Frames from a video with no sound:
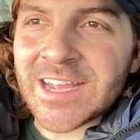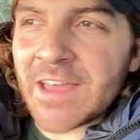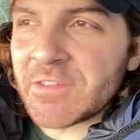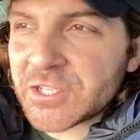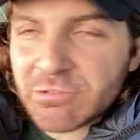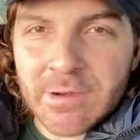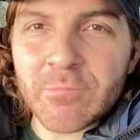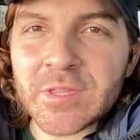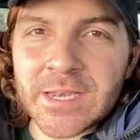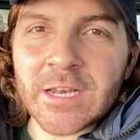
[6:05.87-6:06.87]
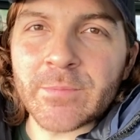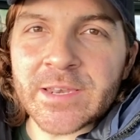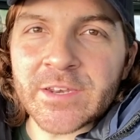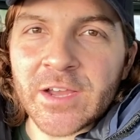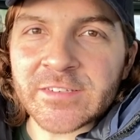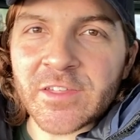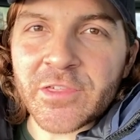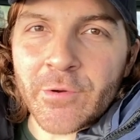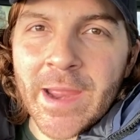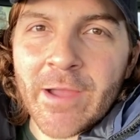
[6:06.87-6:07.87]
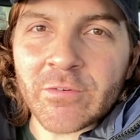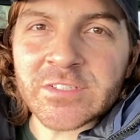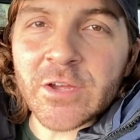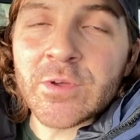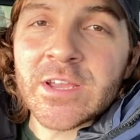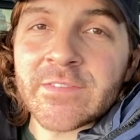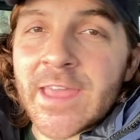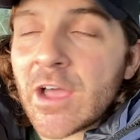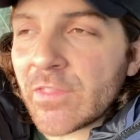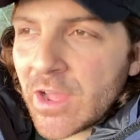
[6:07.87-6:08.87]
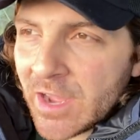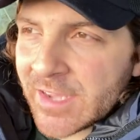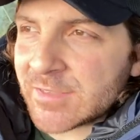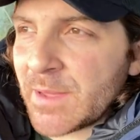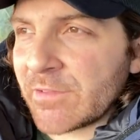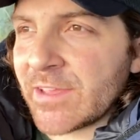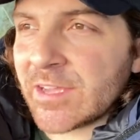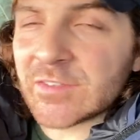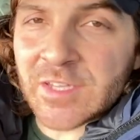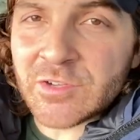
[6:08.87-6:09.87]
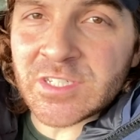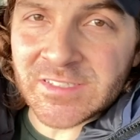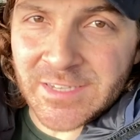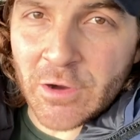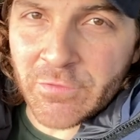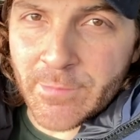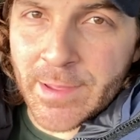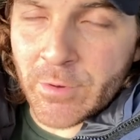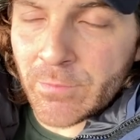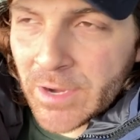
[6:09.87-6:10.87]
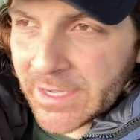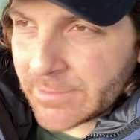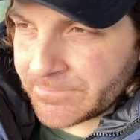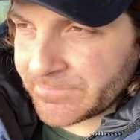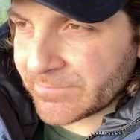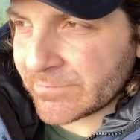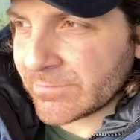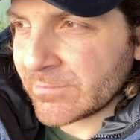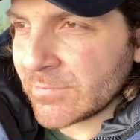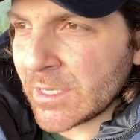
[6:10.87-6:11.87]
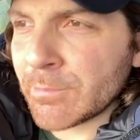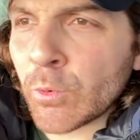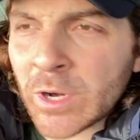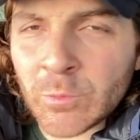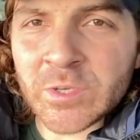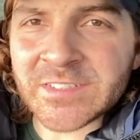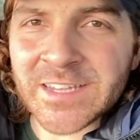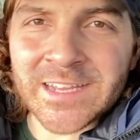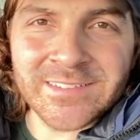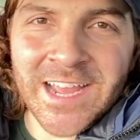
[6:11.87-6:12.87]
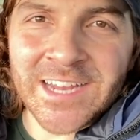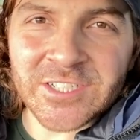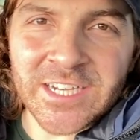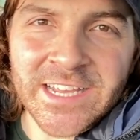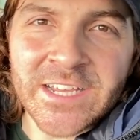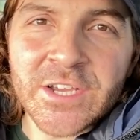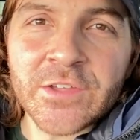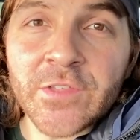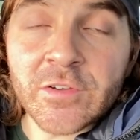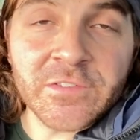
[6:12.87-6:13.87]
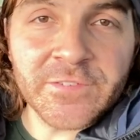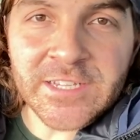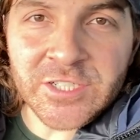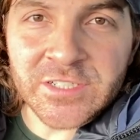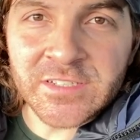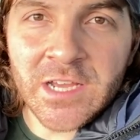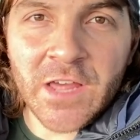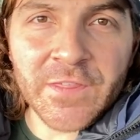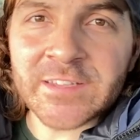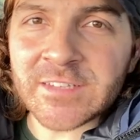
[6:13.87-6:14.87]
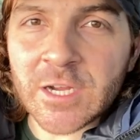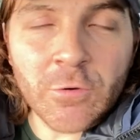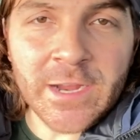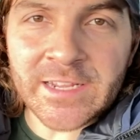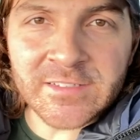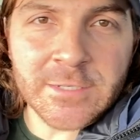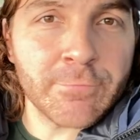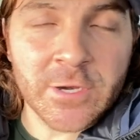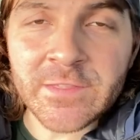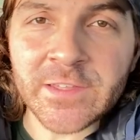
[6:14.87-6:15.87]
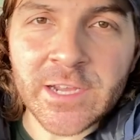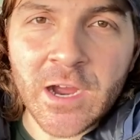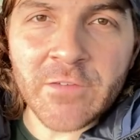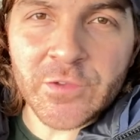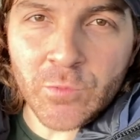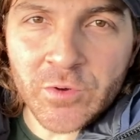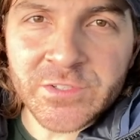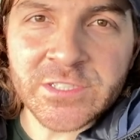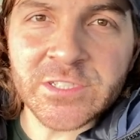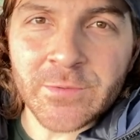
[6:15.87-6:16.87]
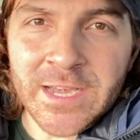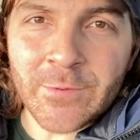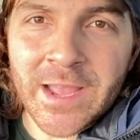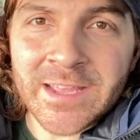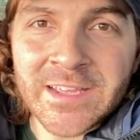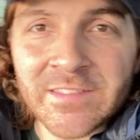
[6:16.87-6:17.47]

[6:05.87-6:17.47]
And the trim was a little bit nicer throughout. So they are the higher spec vehicles. They usually sell for a bit more money. But what I would say is that actually those features are things that are quite easy to put in the car if you wanted to do anyway.